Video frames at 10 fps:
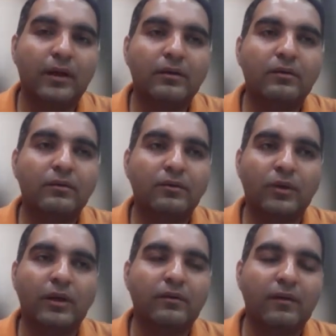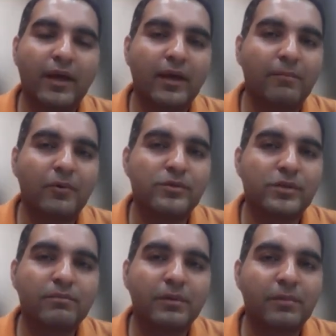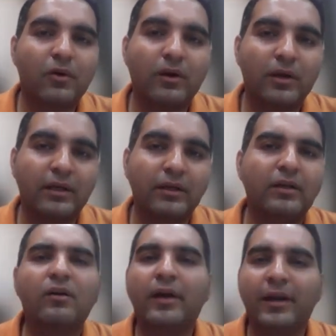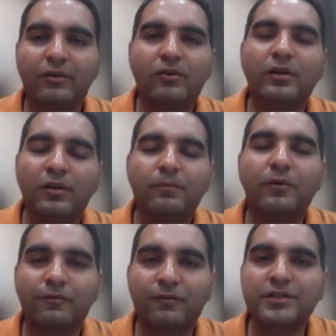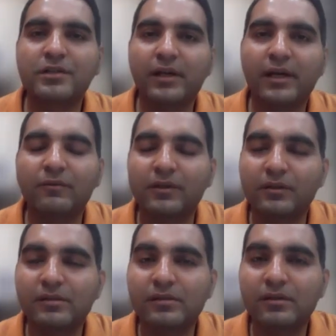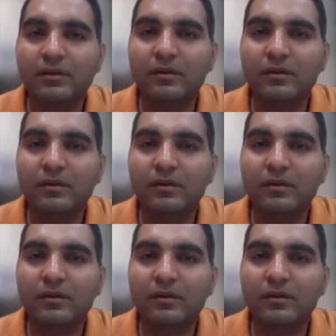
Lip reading: right? You can try approaching people on LinkedIn and in your professional networks,